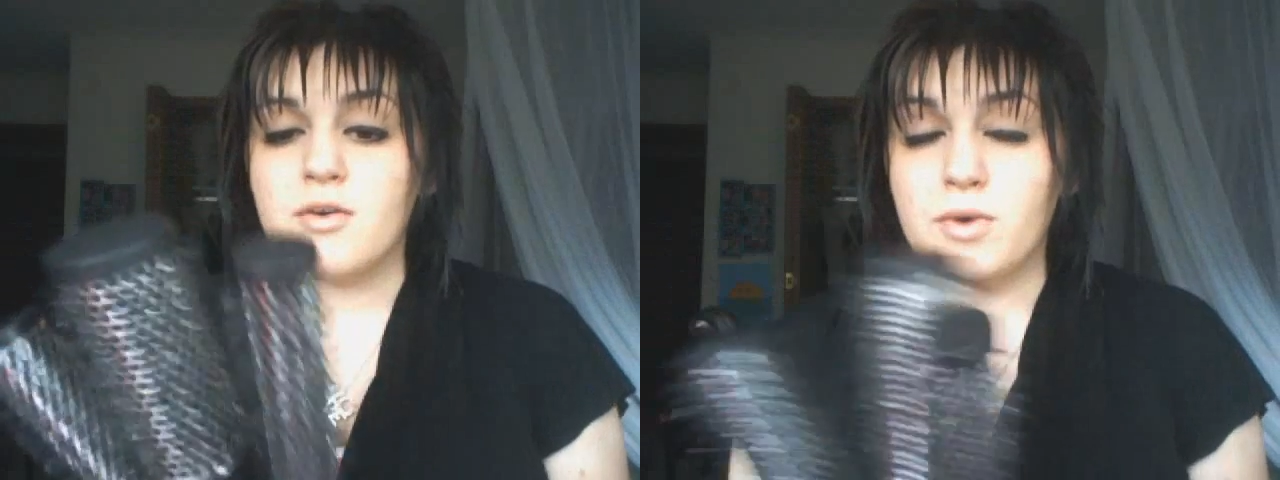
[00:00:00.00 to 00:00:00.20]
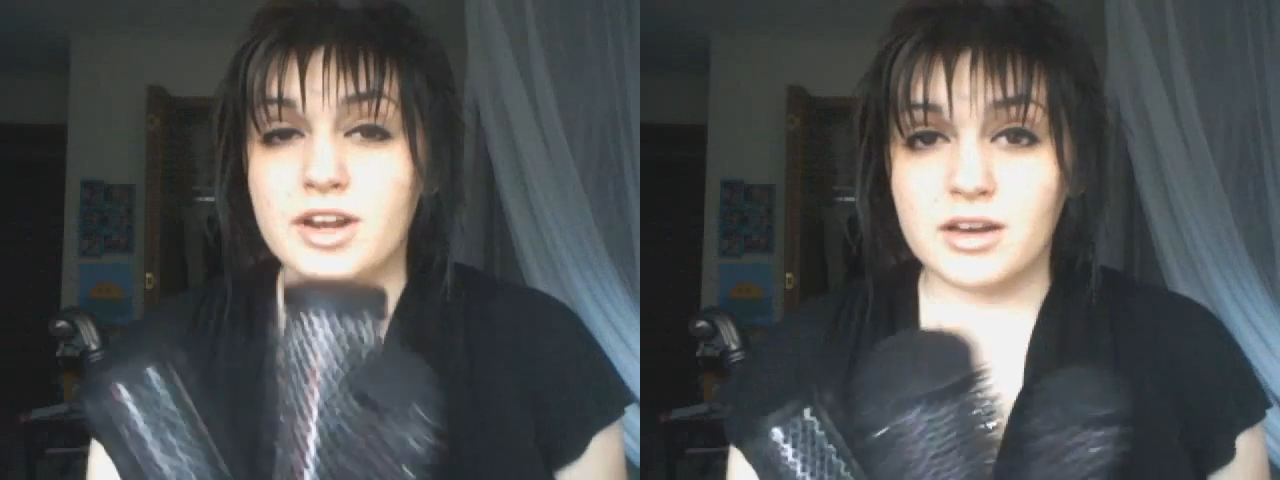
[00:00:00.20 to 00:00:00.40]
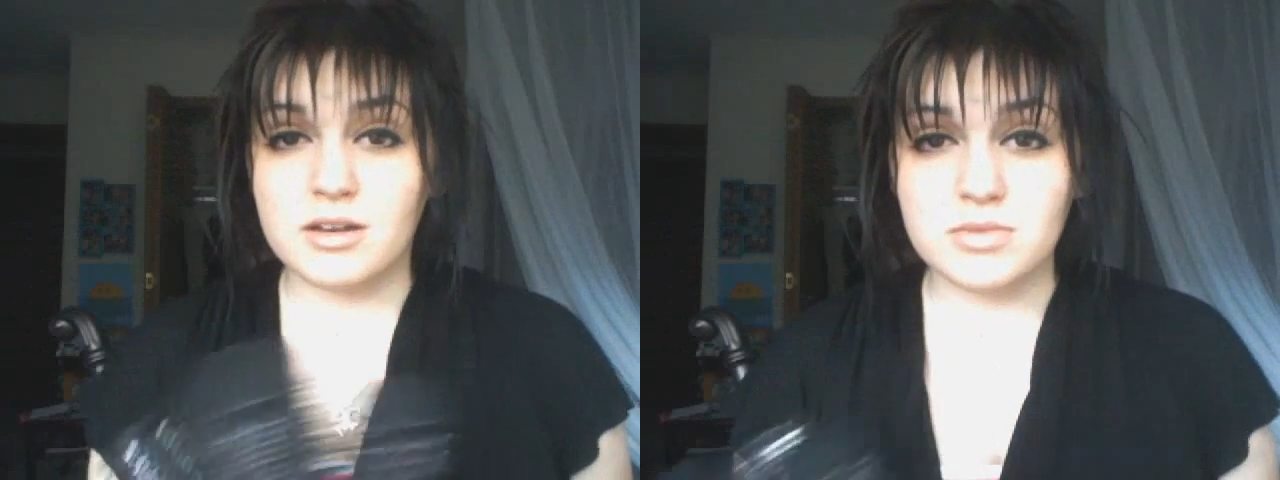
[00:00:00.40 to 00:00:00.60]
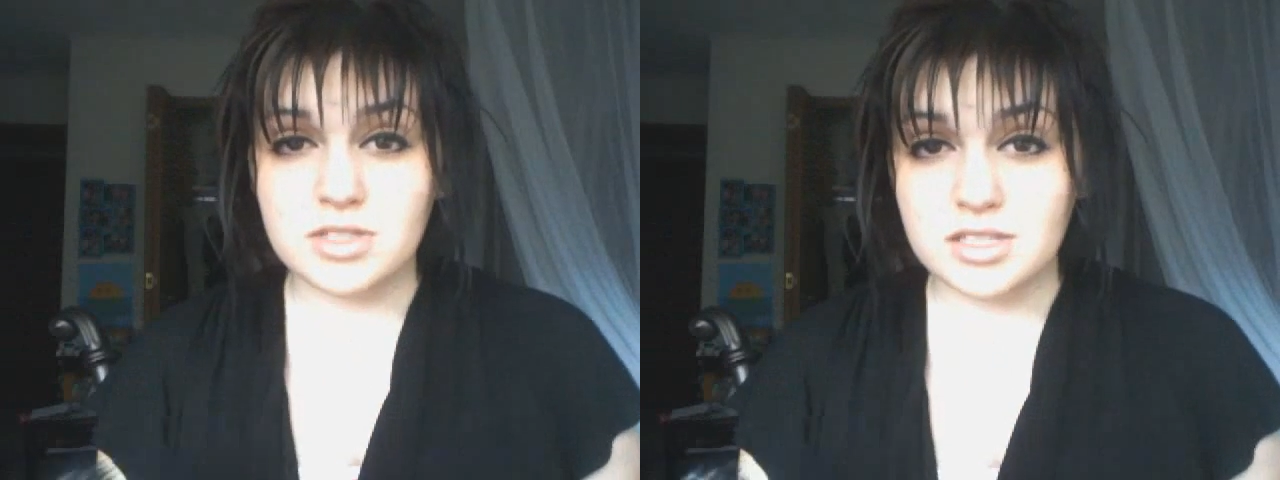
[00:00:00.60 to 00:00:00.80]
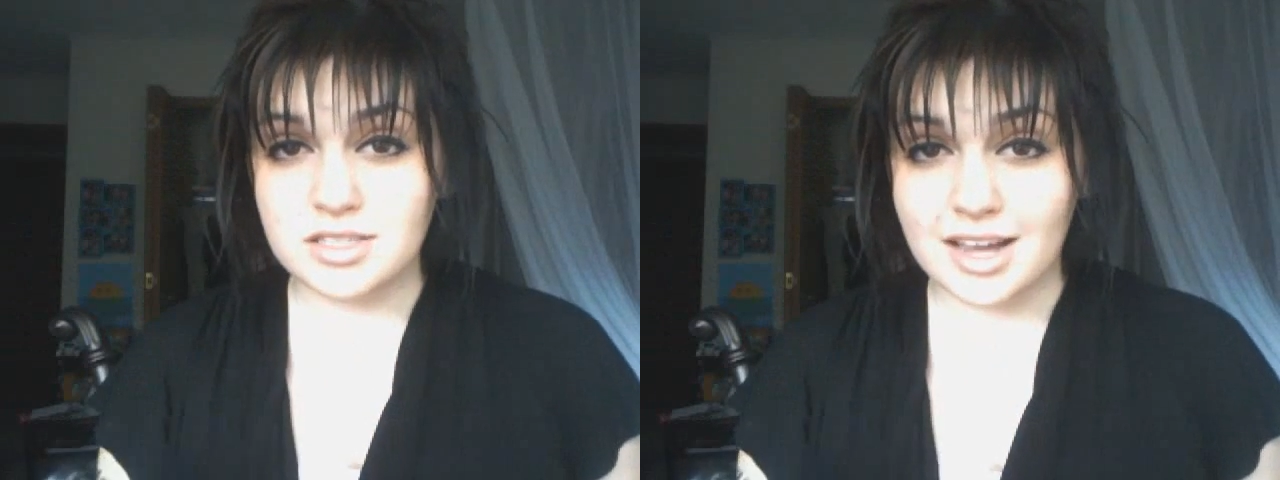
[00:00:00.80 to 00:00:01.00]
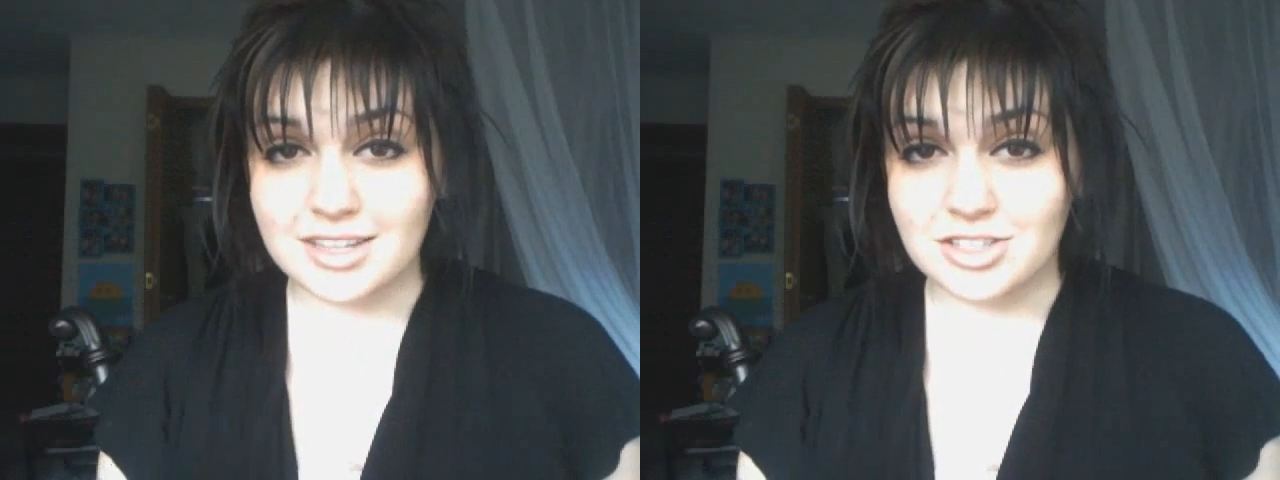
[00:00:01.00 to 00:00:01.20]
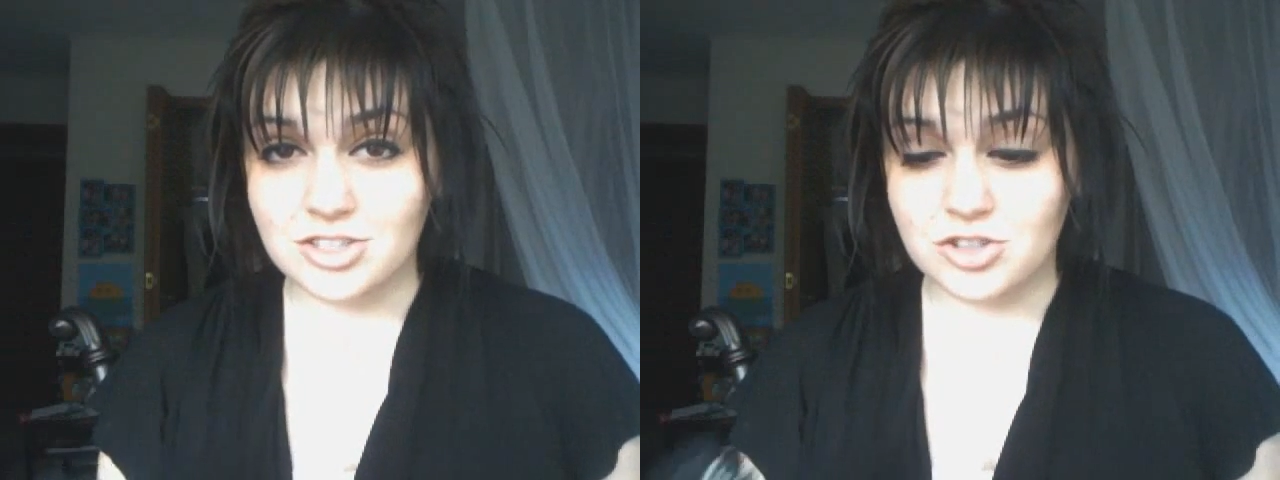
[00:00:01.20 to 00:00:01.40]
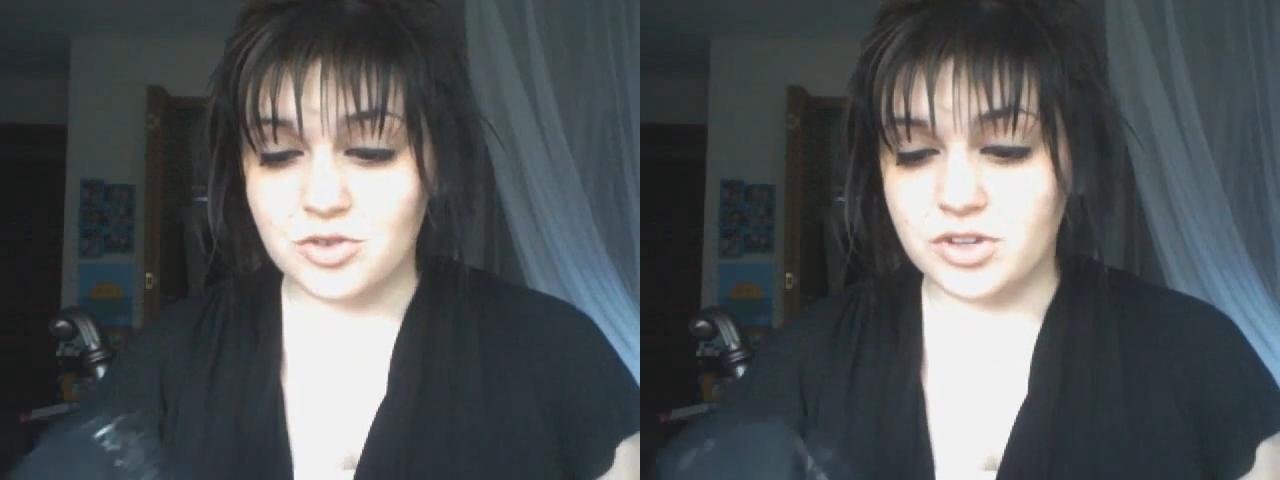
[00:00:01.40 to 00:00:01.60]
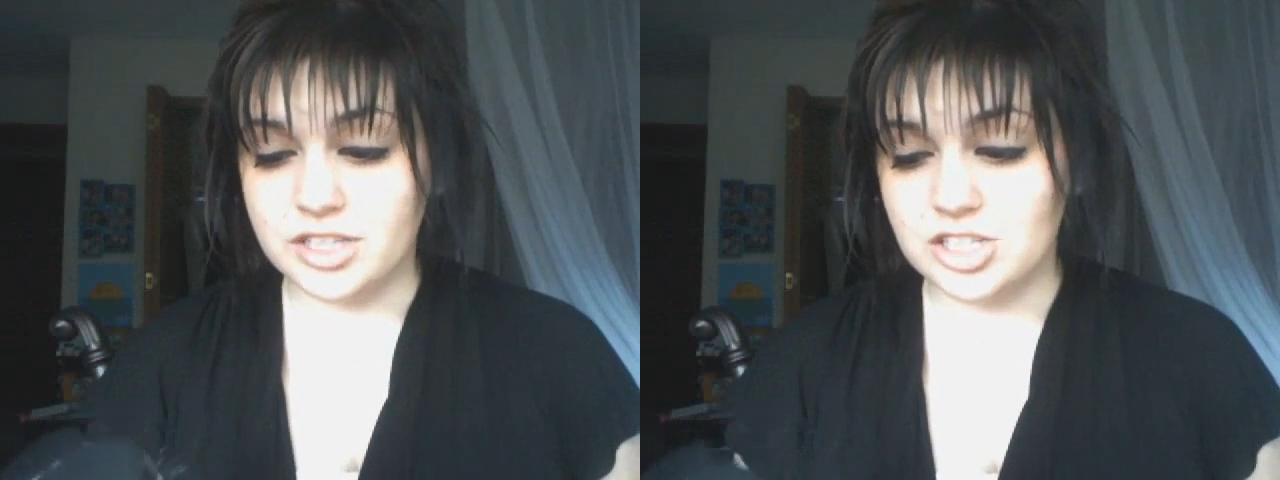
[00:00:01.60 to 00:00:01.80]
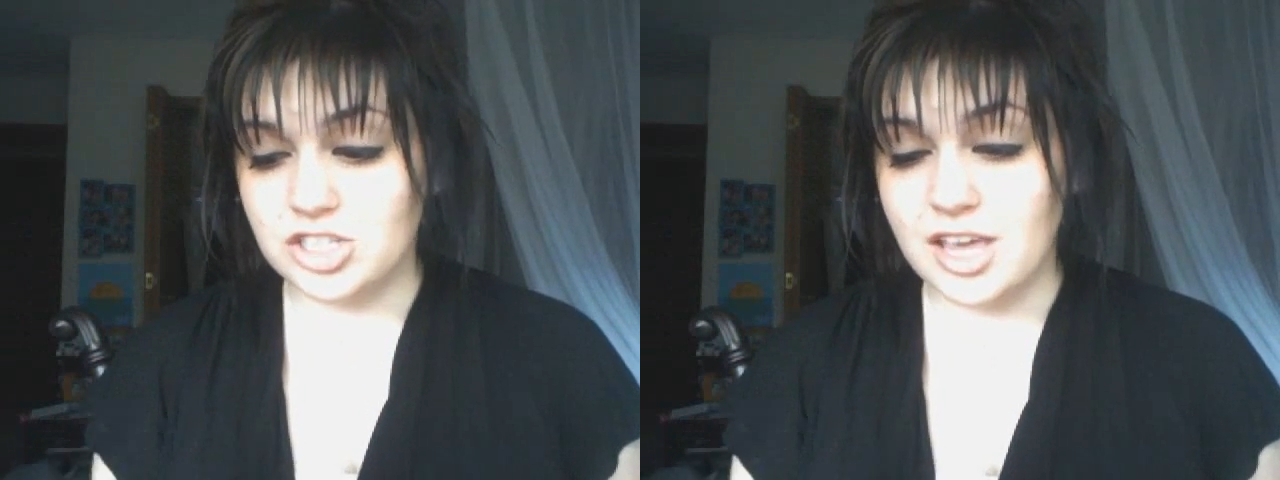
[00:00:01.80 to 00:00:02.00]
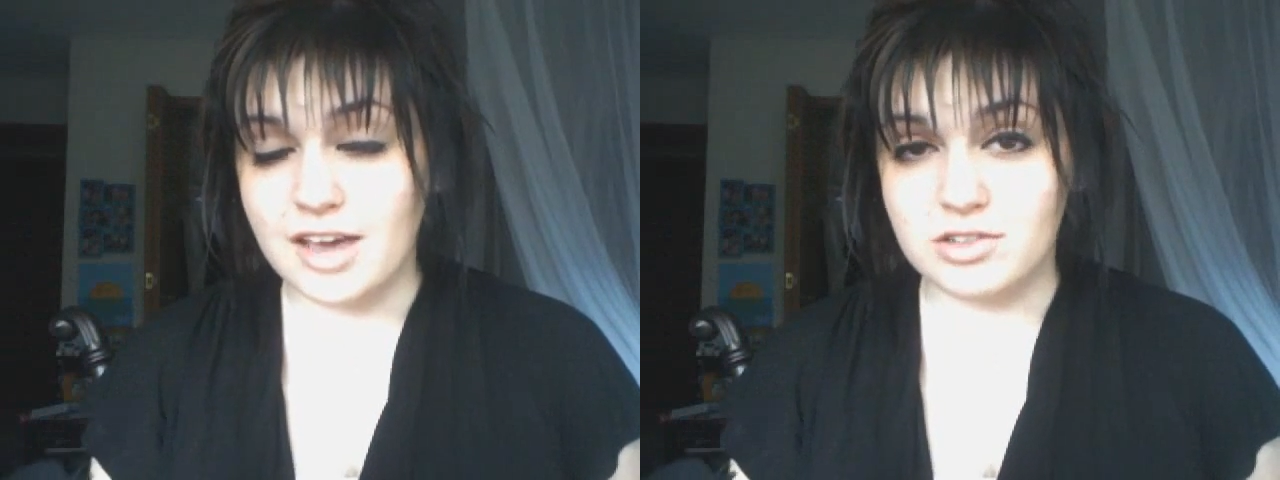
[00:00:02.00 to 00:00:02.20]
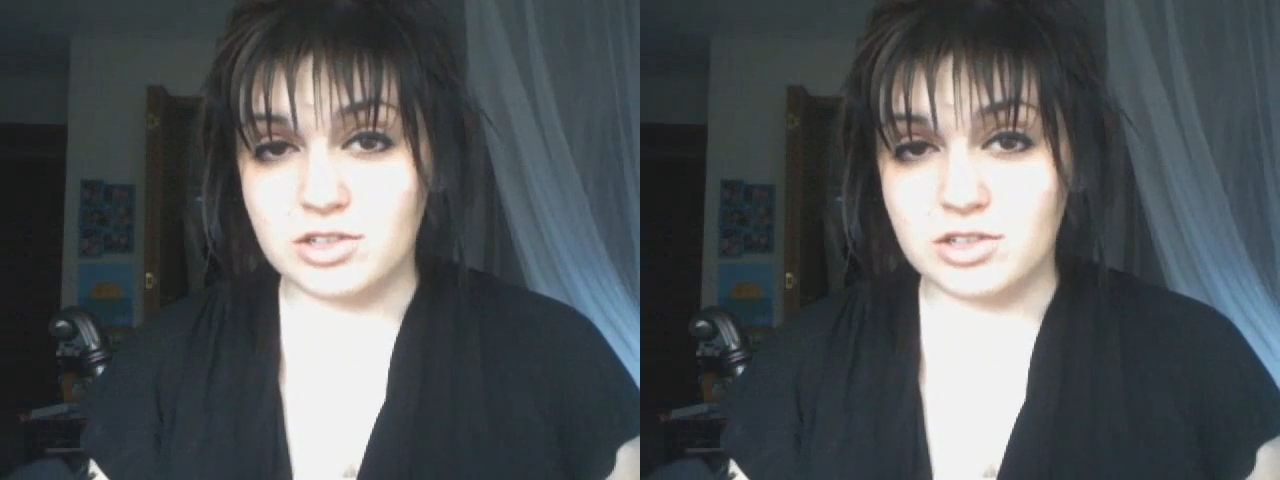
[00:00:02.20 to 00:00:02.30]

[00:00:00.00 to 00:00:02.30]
When it comes to sizes, you really just have